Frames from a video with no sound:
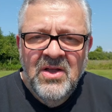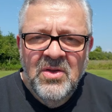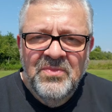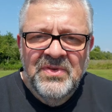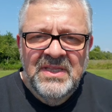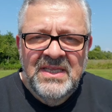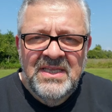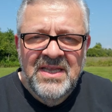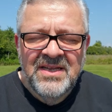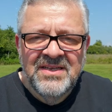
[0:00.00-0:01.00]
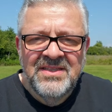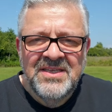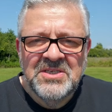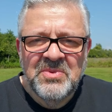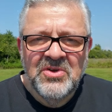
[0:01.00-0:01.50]
hopefully uh, the
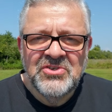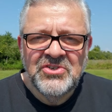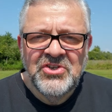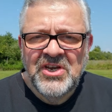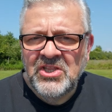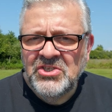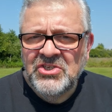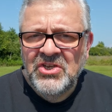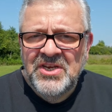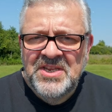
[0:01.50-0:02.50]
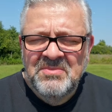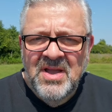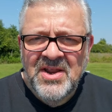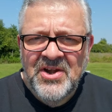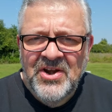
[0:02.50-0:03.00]
exposure is good. It looks good in the
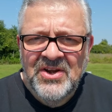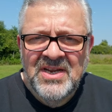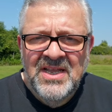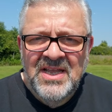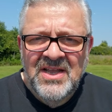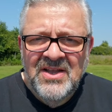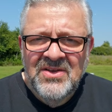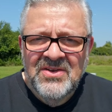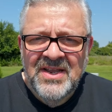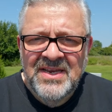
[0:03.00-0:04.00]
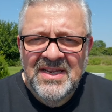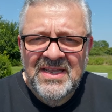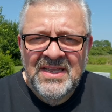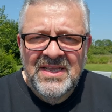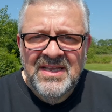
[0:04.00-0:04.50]
monitor. All right,
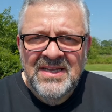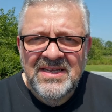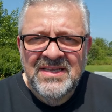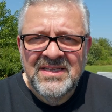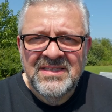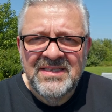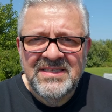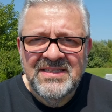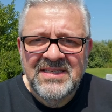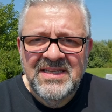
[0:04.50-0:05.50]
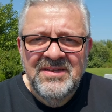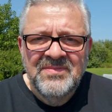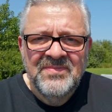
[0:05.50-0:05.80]
uh, let's see.